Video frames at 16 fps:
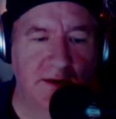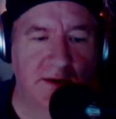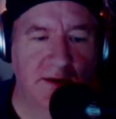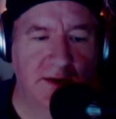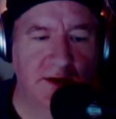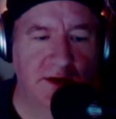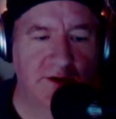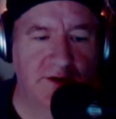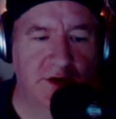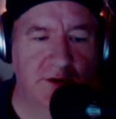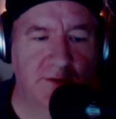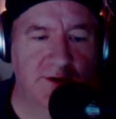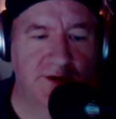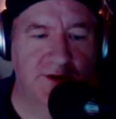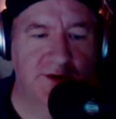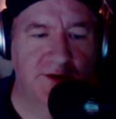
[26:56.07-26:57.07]
"It's
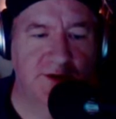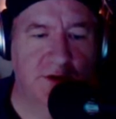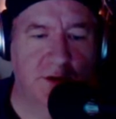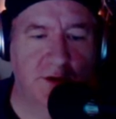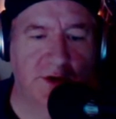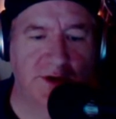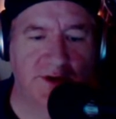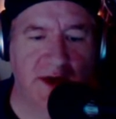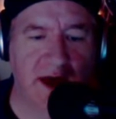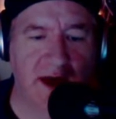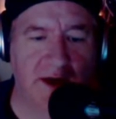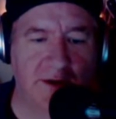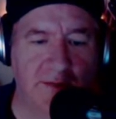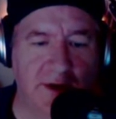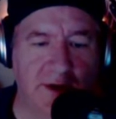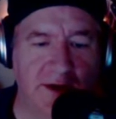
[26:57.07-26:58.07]
almost as cold as
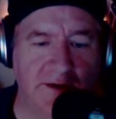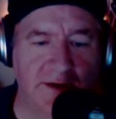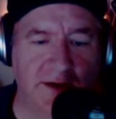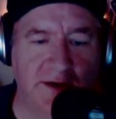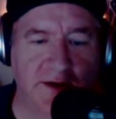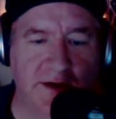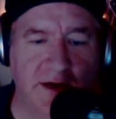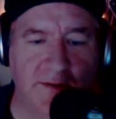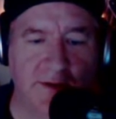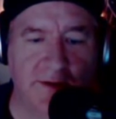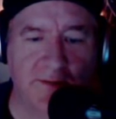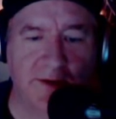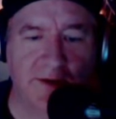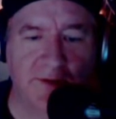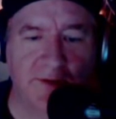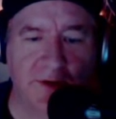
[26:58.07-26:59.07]
Adam," I said, coming
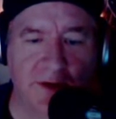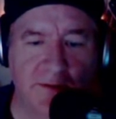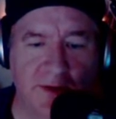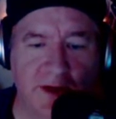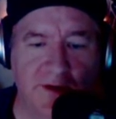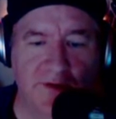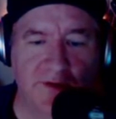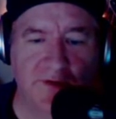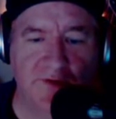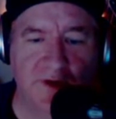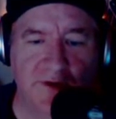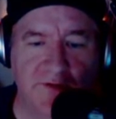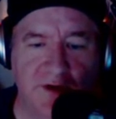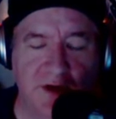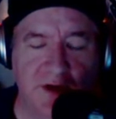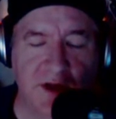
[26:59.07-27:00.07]
between my two
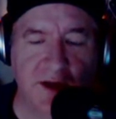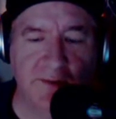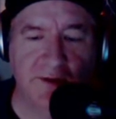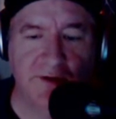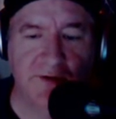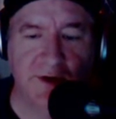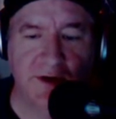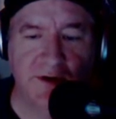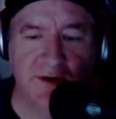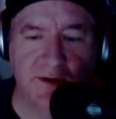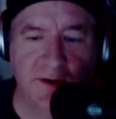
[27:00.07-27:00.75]
favorite climbing trees.